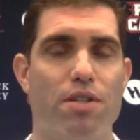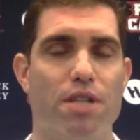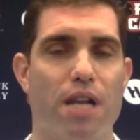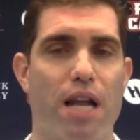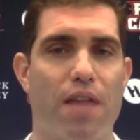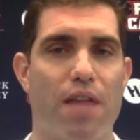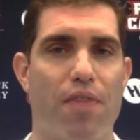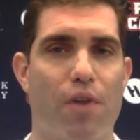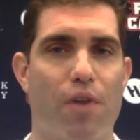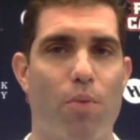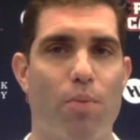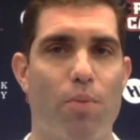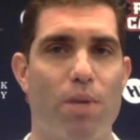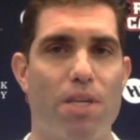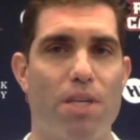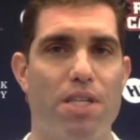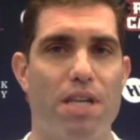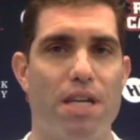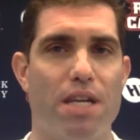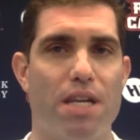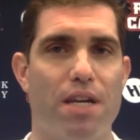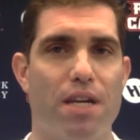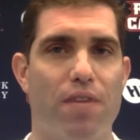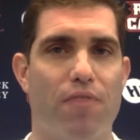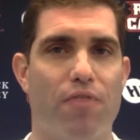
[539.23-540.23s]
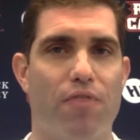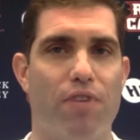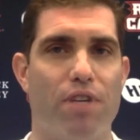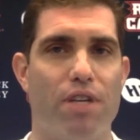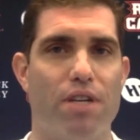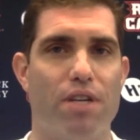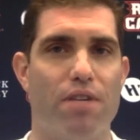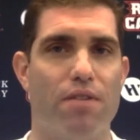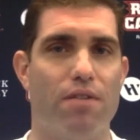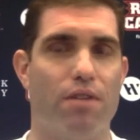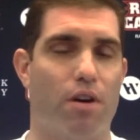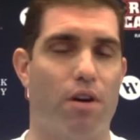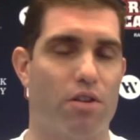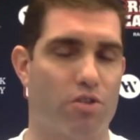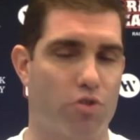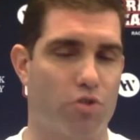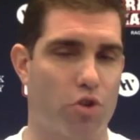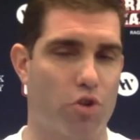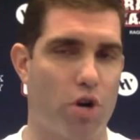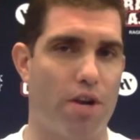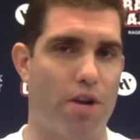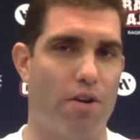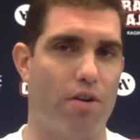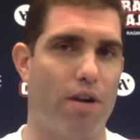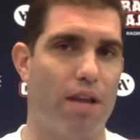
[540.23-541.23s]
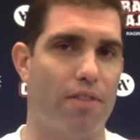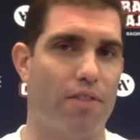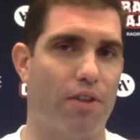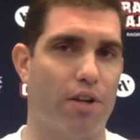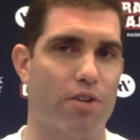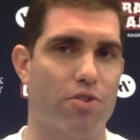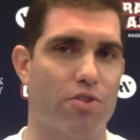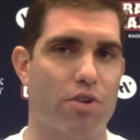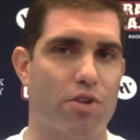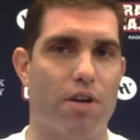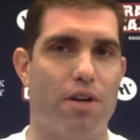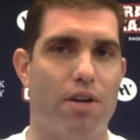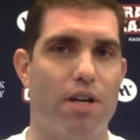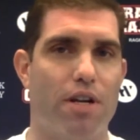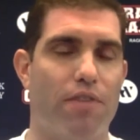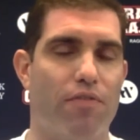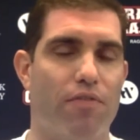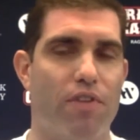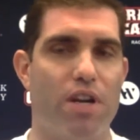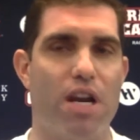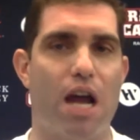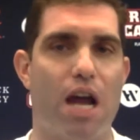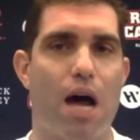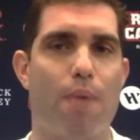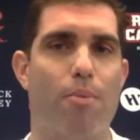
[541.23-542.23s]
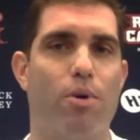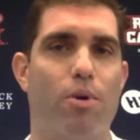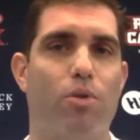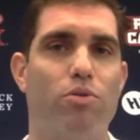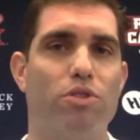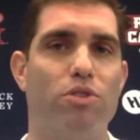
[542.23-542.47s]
And I thought BJ did athletic trainer did a phenomenal